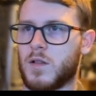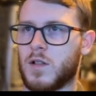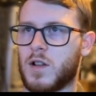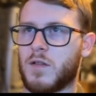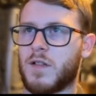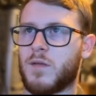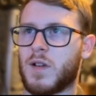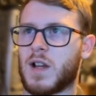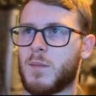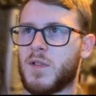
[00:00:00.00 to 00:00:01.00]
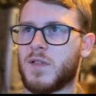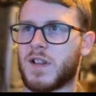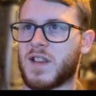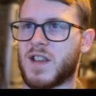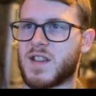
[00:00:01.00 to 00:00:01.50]
Although, if we get a move
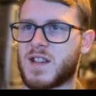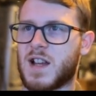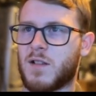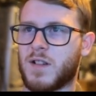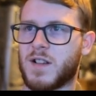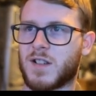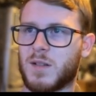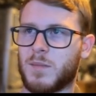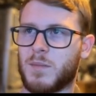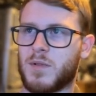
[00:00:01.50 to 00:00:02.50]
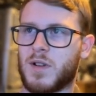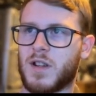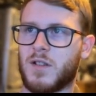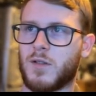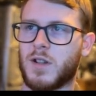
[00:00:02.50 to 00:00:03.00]
like this now, it is going to be
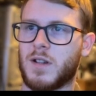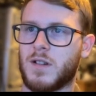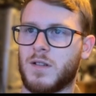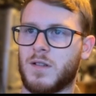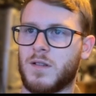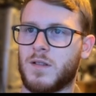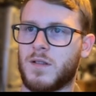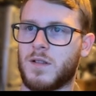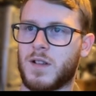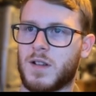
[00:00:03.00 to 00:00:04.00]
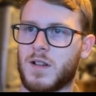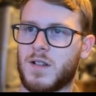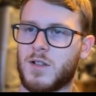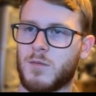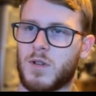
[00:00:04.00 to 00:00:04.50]
pretty annoying. Yeah,
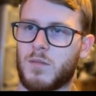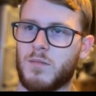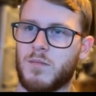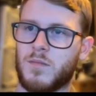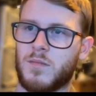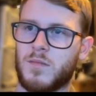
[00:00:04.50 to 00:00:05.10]
that's no problem.